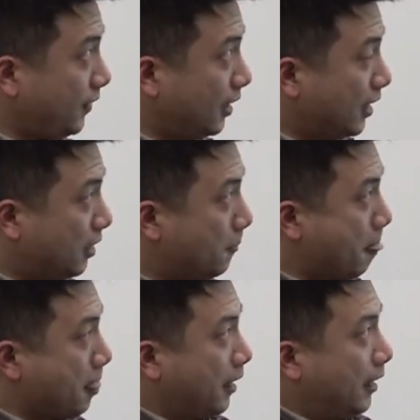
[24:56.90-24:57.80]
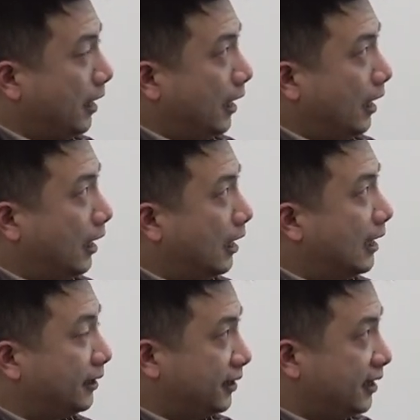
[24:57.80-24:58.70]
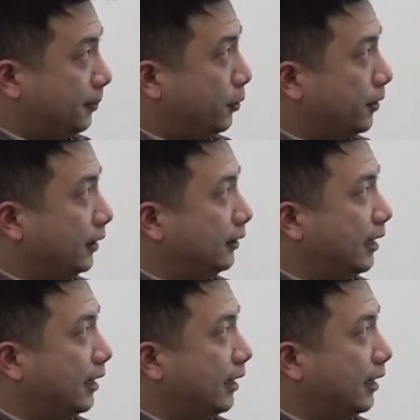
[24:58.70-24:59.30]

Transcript: Now, uh, at this point,